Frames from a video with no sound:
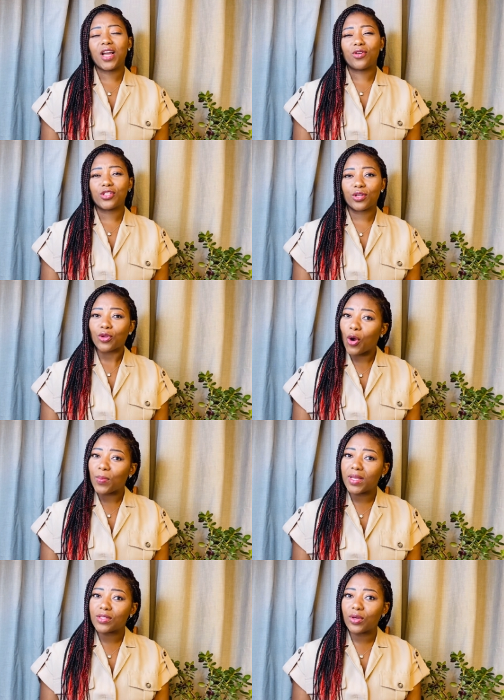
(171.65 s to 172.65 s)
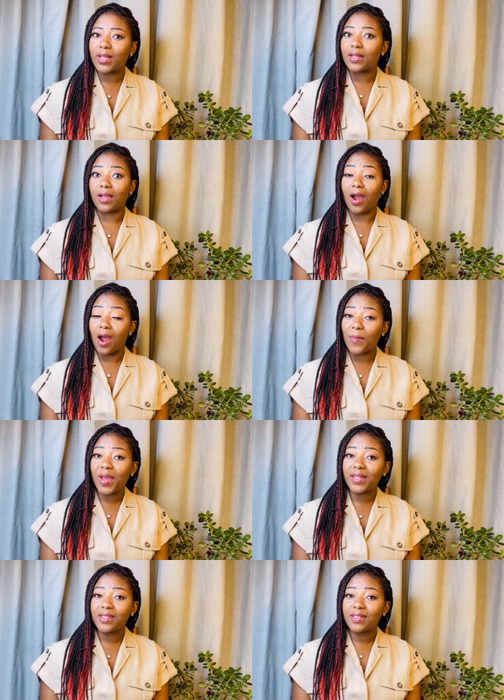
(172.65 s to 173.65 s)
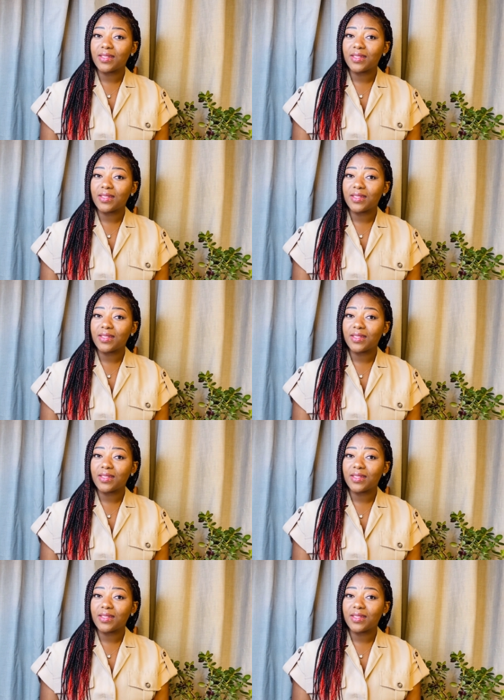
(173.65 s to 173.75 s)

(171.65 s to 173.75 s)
our shortcomings under the carpet,